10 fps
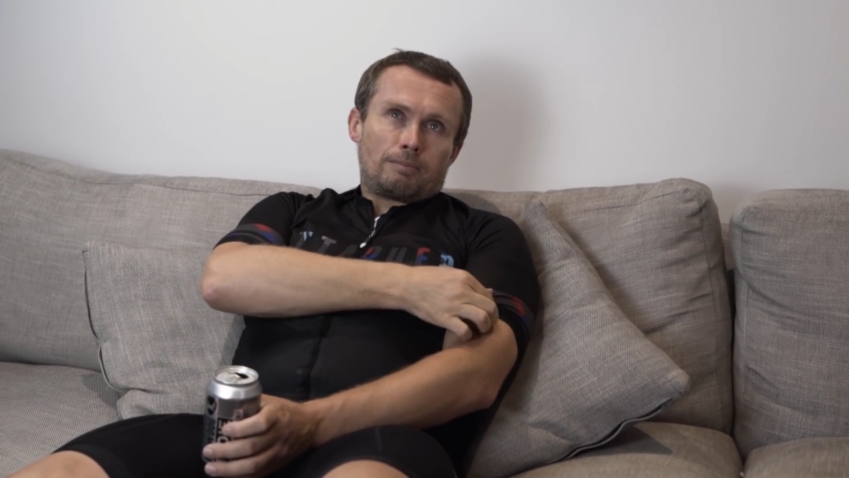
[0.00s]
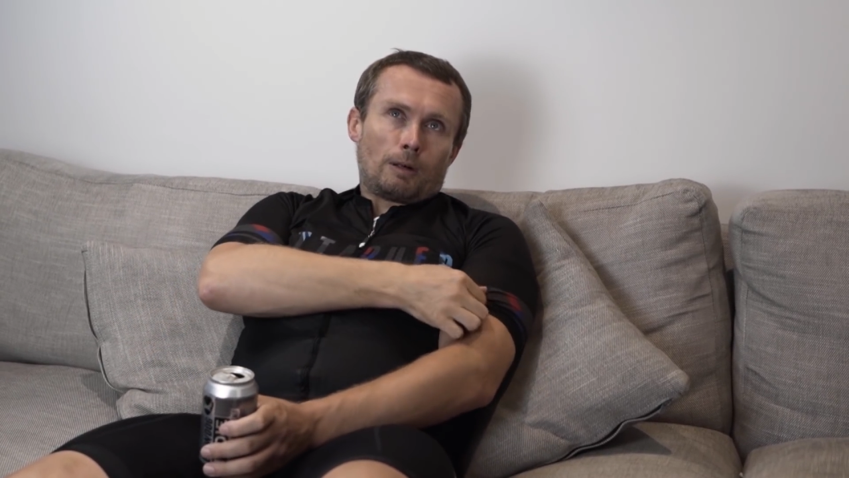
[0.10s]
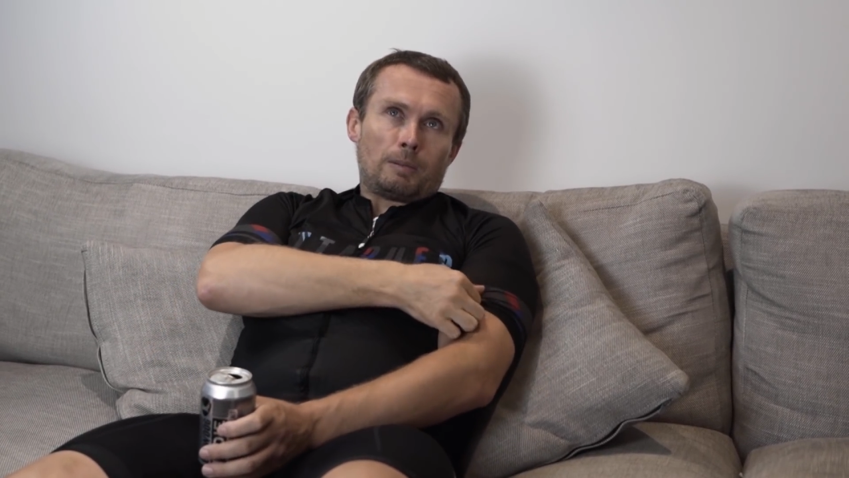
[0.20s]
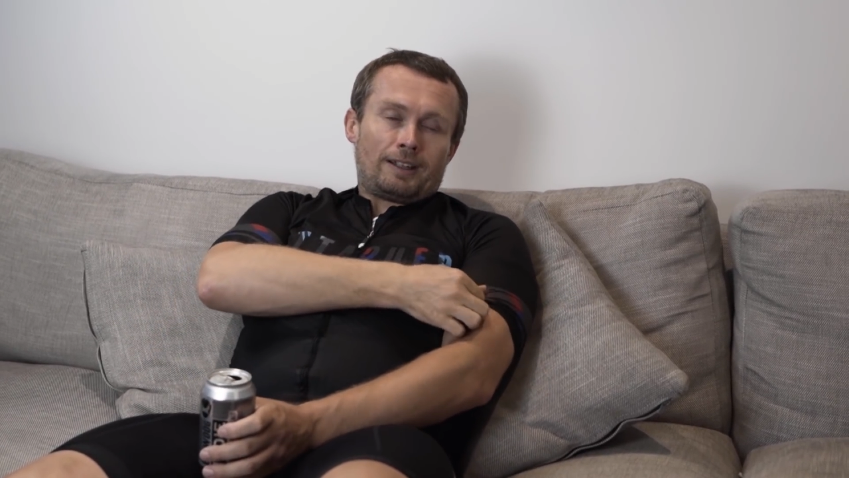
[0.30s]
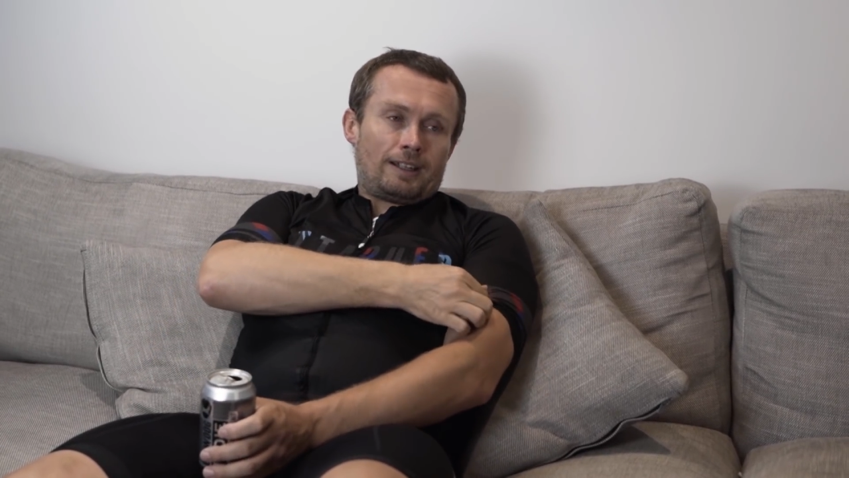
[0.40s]

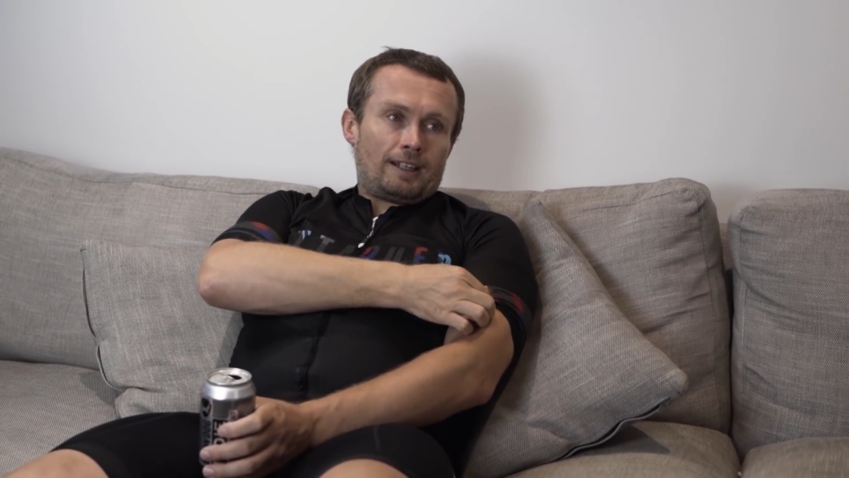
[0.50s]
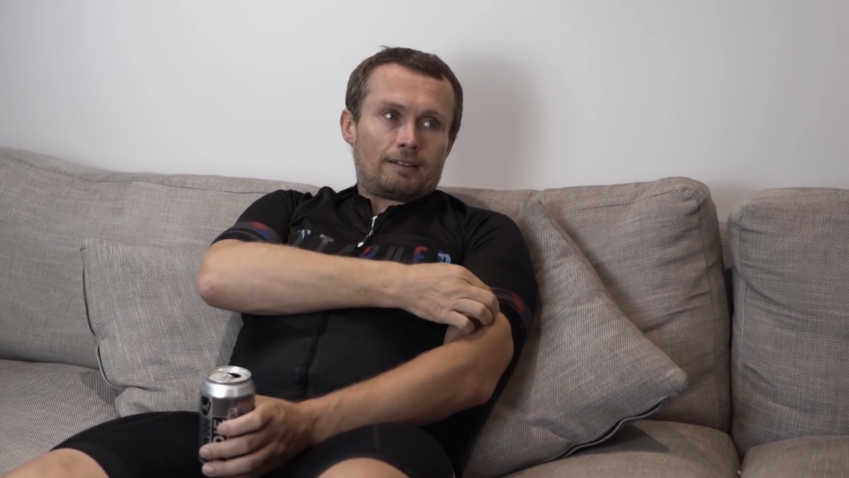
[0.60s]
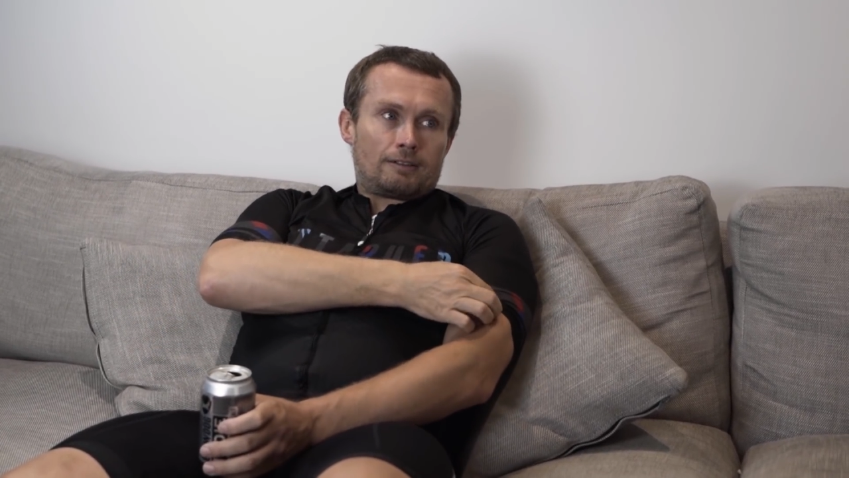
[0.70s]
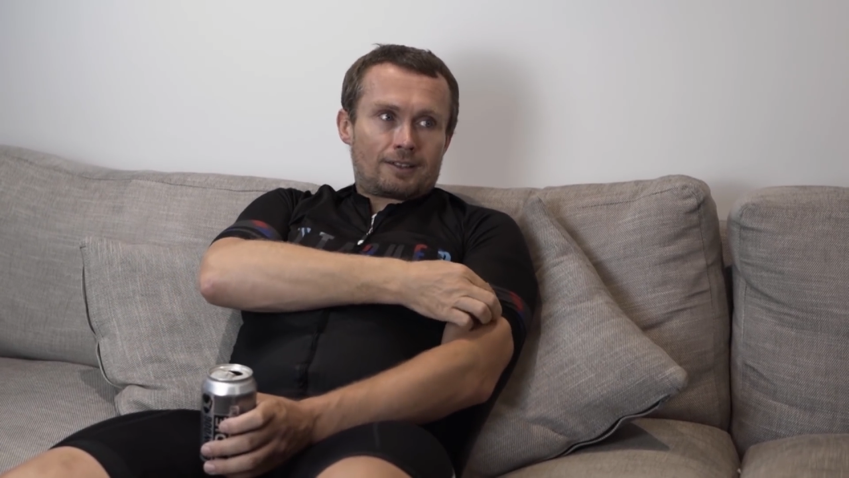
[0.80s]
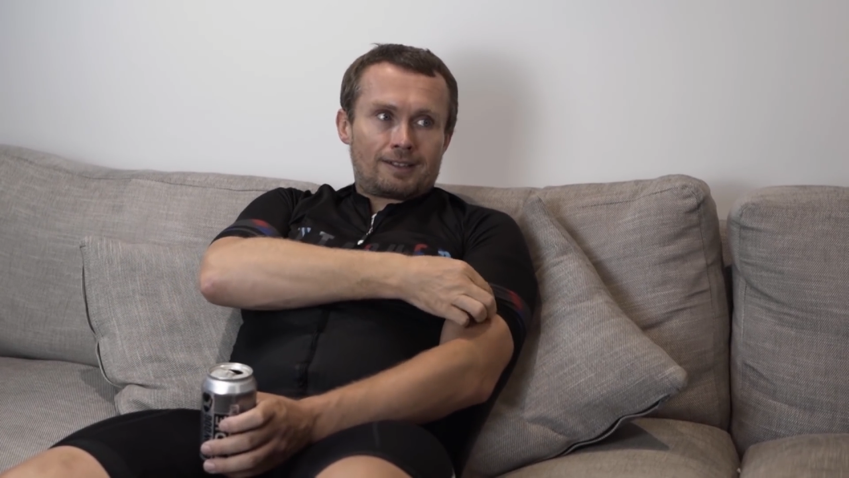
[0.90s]
probably the
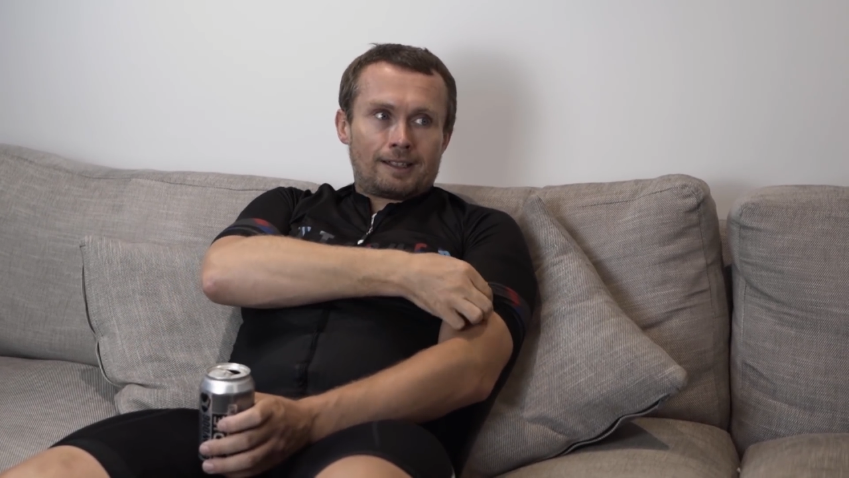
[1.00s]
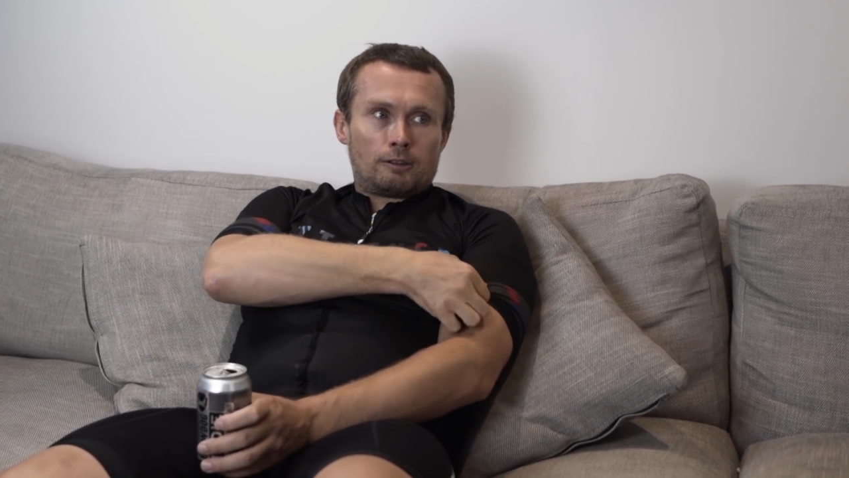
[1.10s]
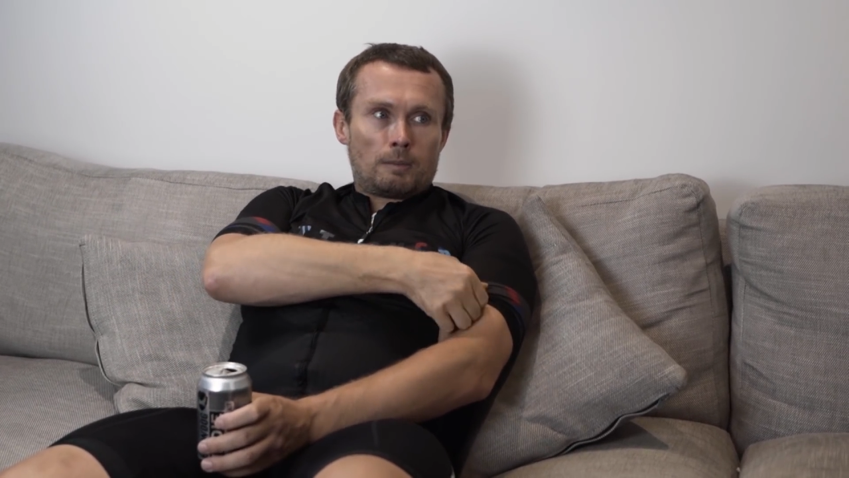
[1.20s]
single